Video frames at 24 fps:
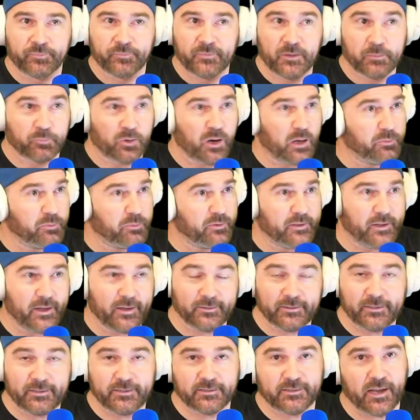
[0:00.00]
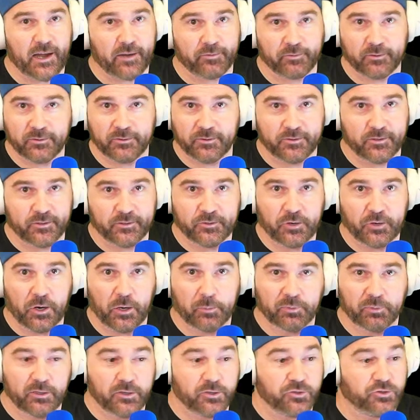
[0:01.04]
probably at least half the guitar players.